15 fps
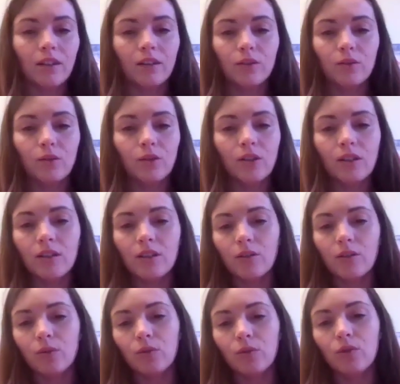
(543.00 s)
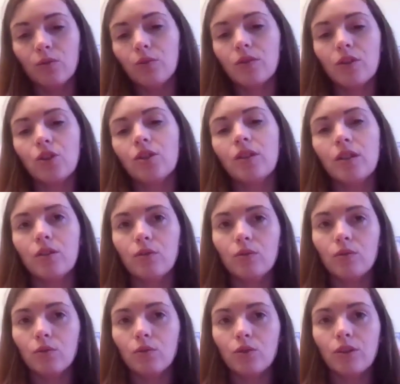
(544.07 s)
air utilities or usage that
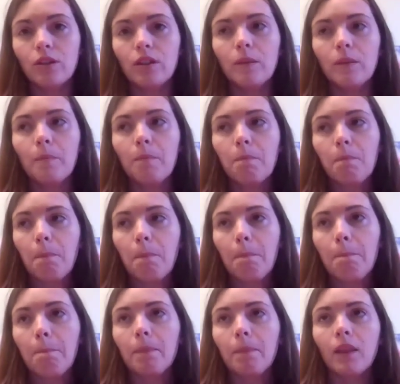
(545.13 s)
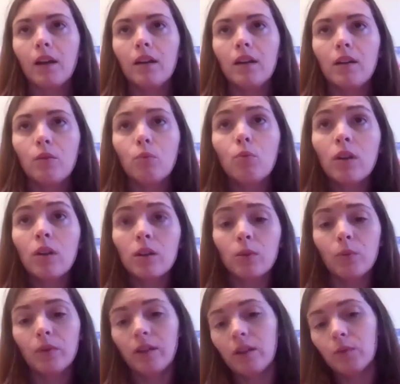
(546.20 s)
you usually
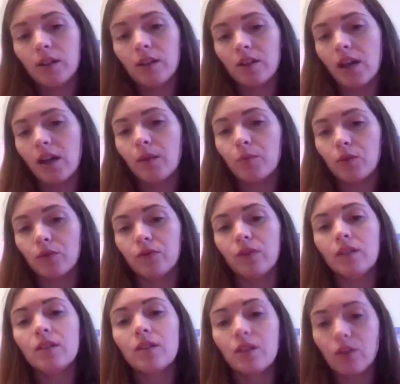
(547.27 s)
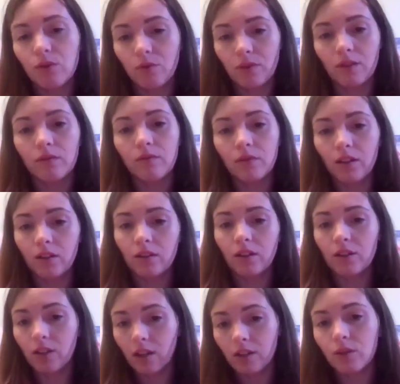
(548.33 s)
work with, and what types of industry
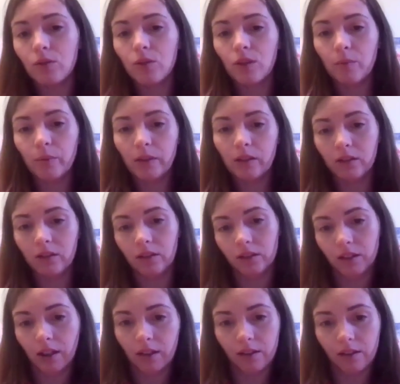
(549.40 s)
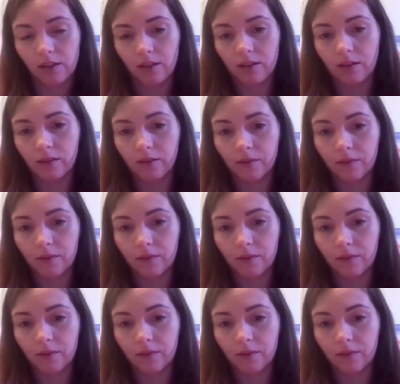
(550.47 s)
that are your typical clients?